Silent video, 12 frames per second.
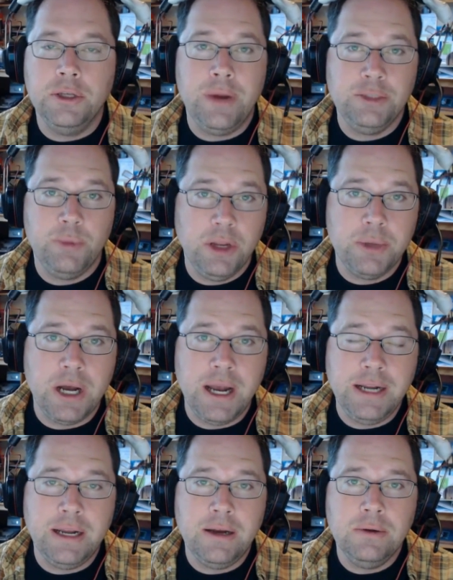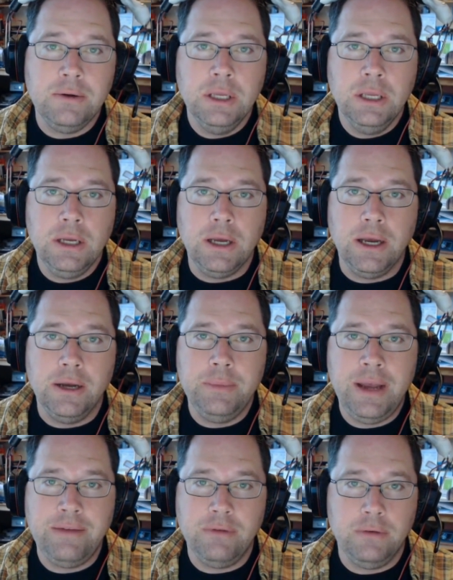Raspberry Pi now
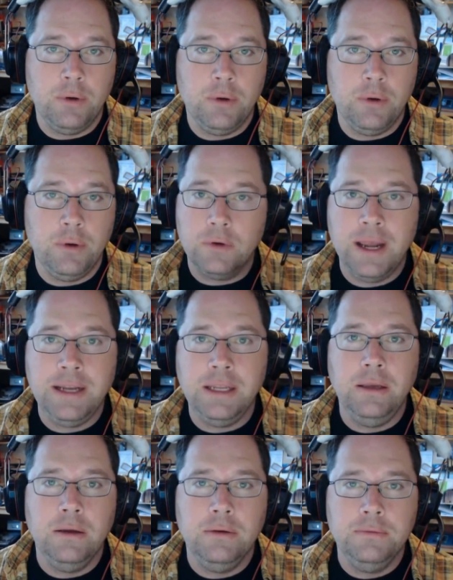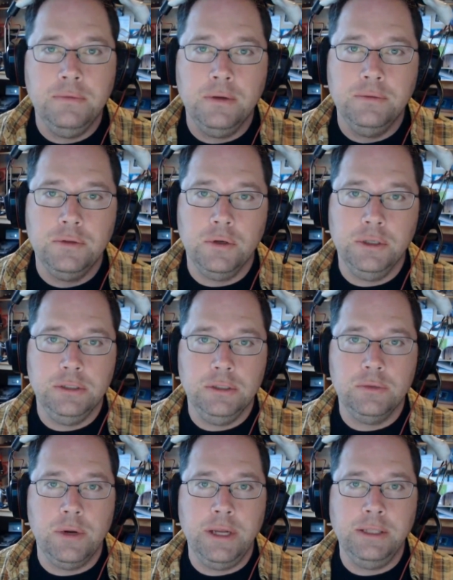um, have a whole variety of, of
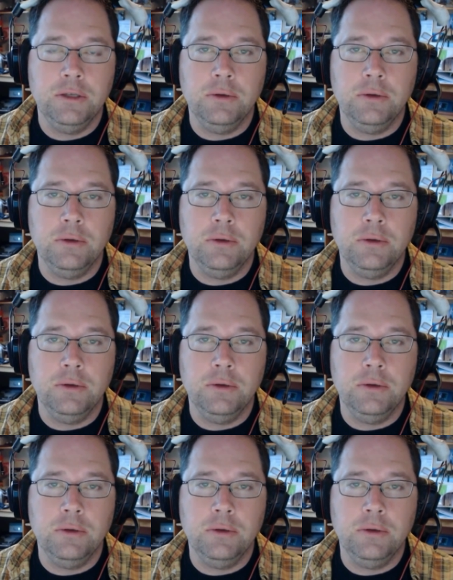choices, right?